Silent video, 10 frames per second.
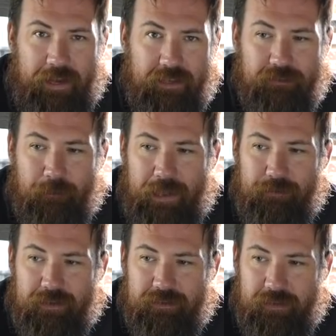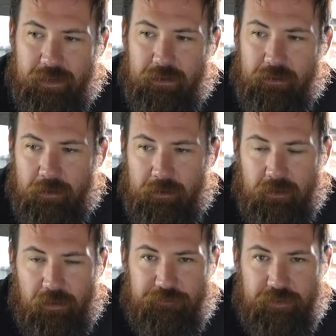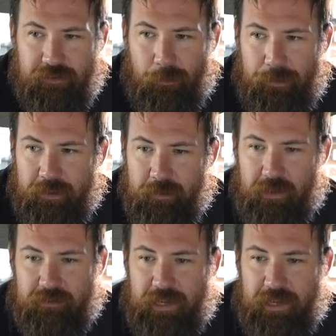is. Maybe it's a vision thing, because